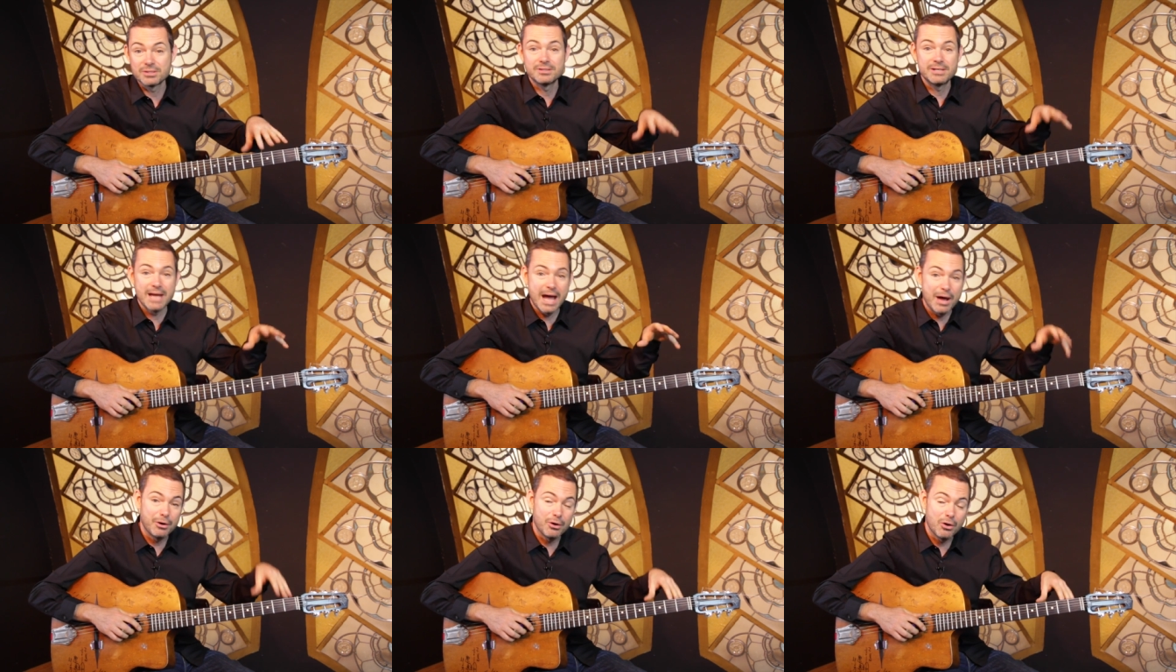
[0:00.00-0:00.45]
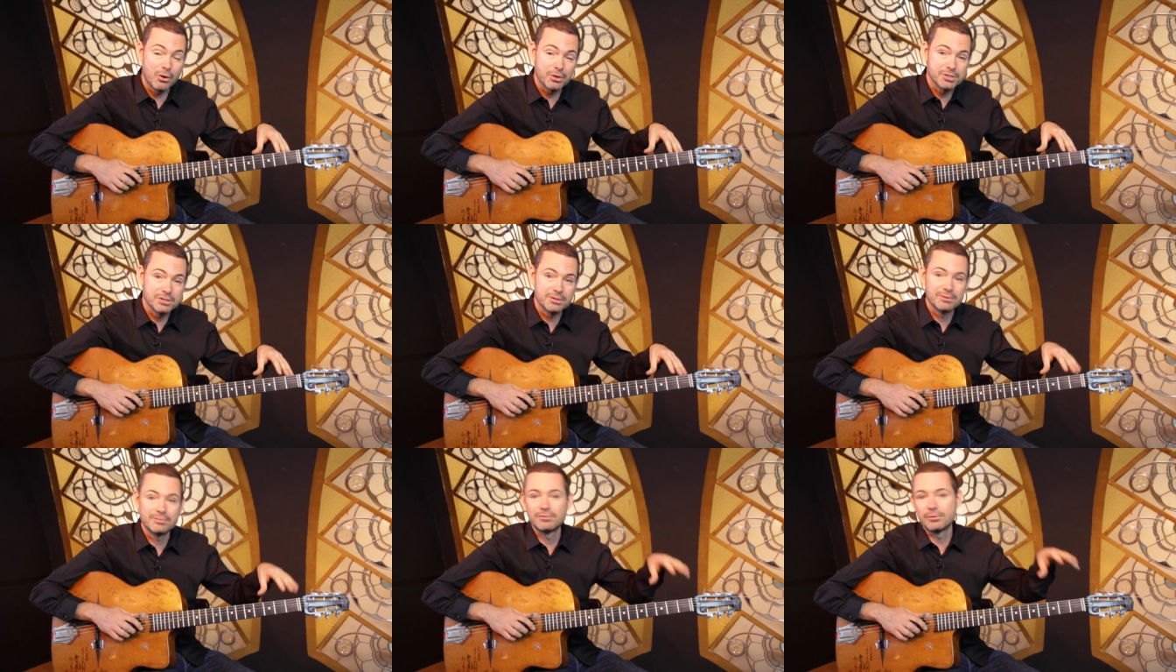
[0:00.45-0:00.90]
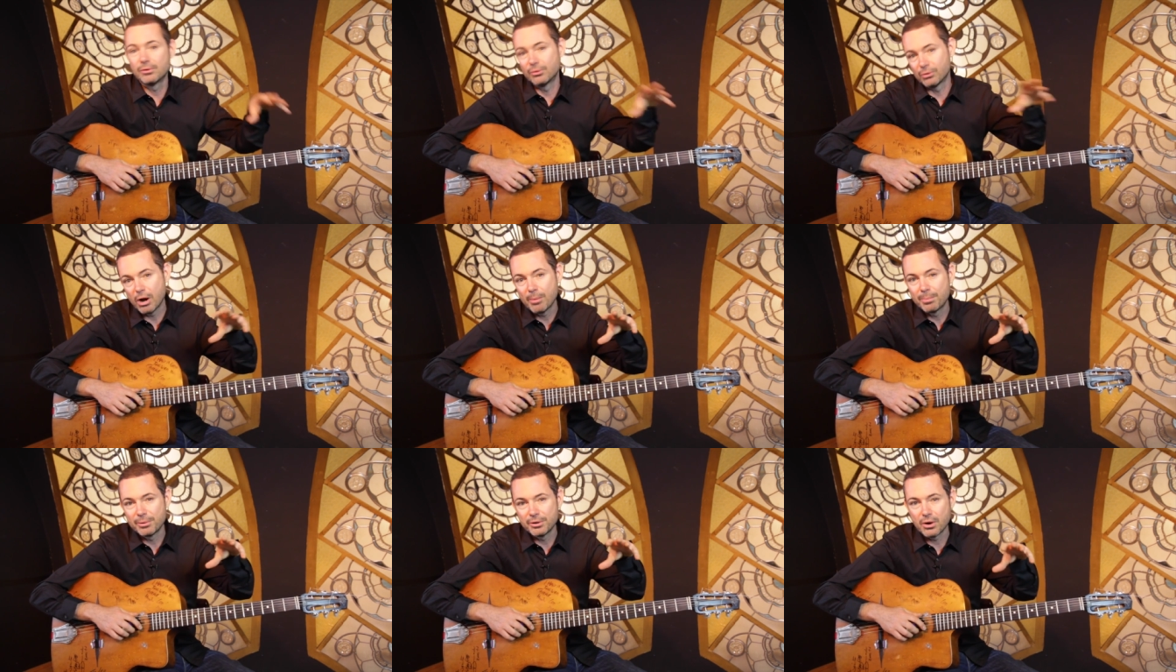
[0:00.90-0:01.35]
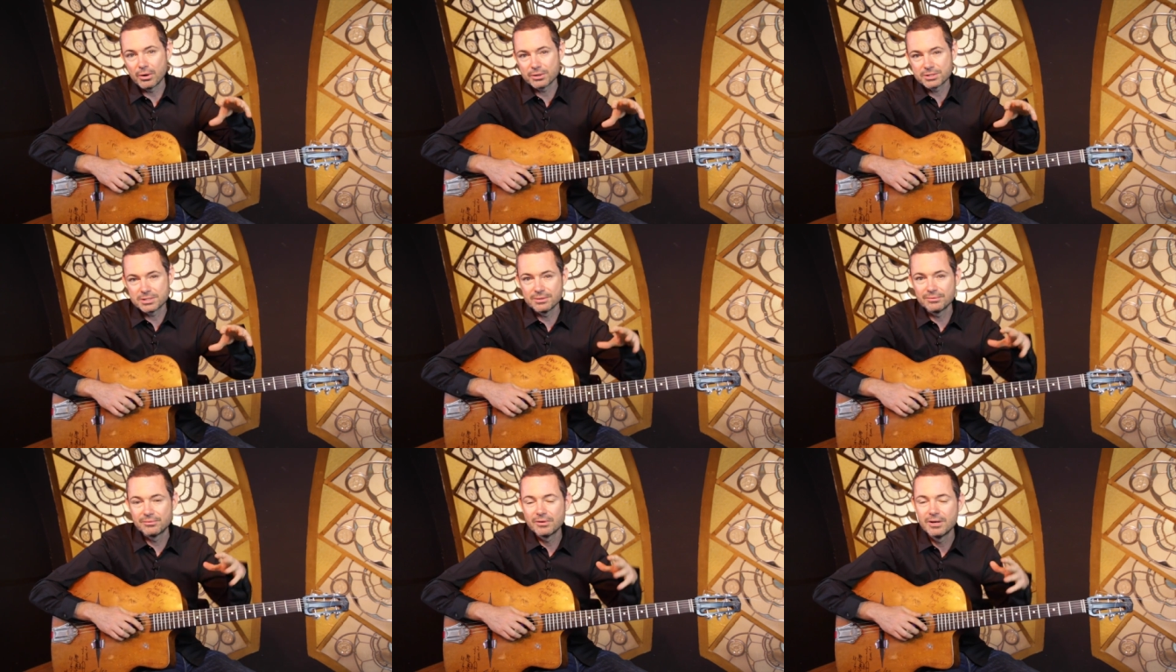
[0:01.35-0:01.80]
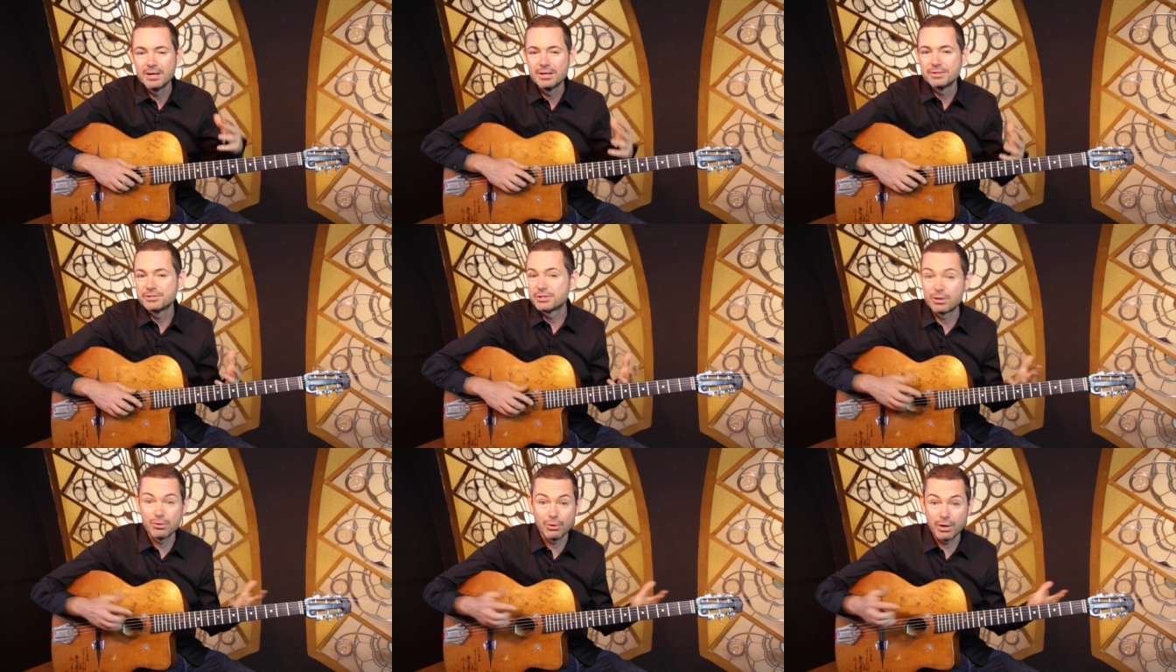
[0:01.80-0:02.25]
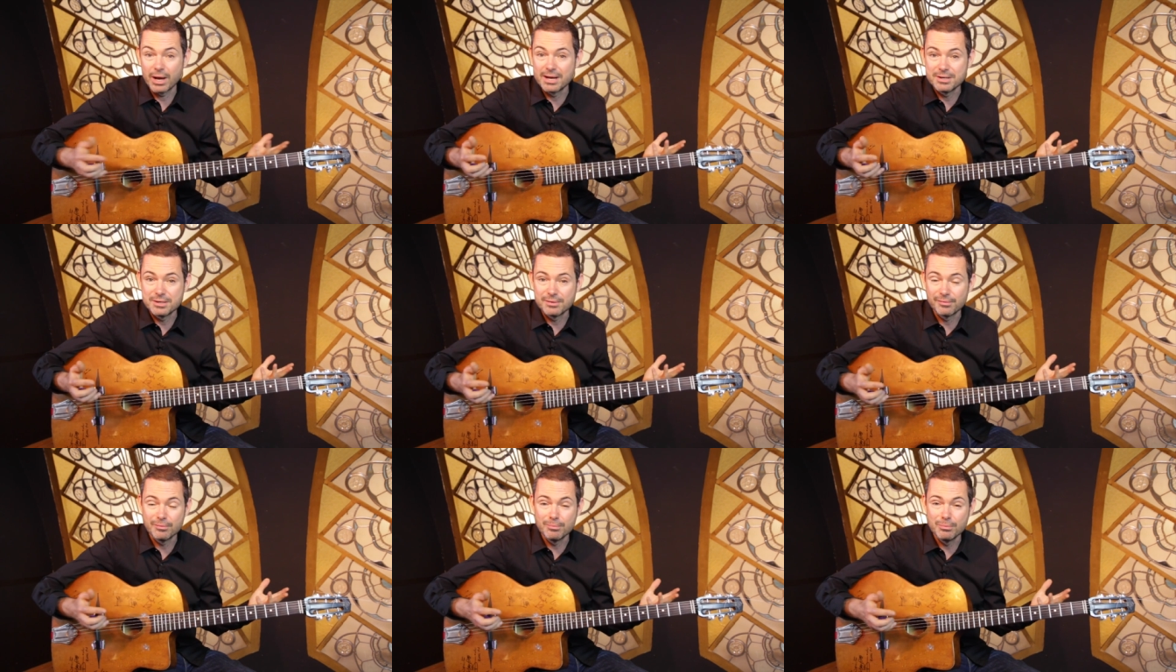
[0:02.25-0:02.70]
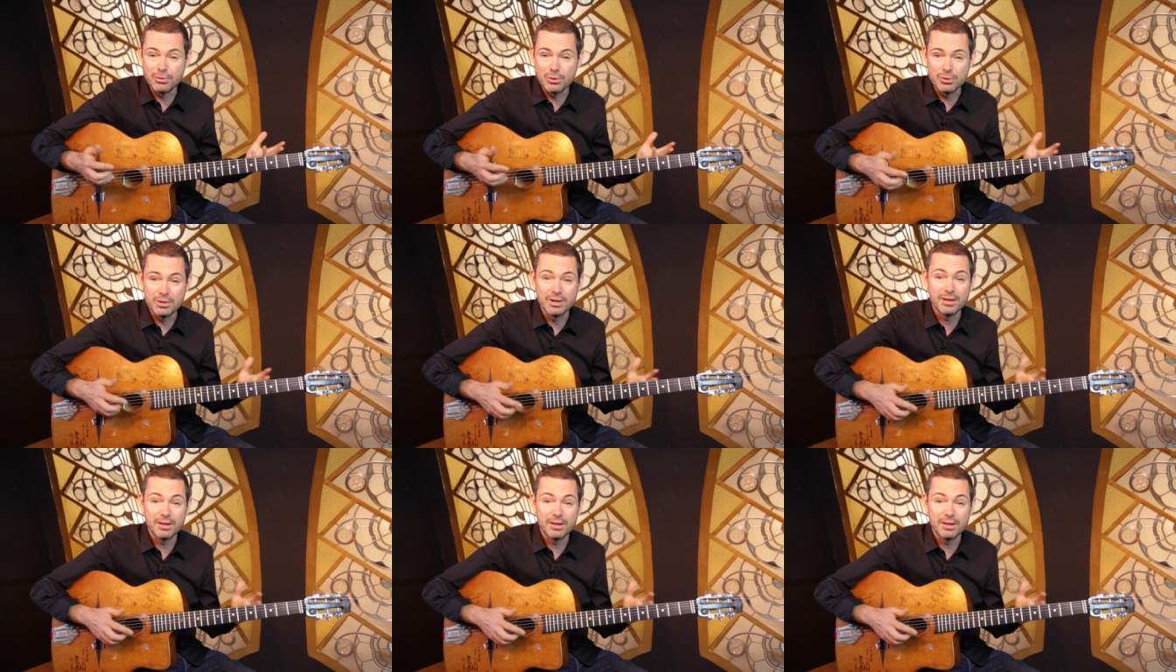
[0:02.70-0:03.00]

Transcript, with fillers: down an octave or up an octave, to create a different mood.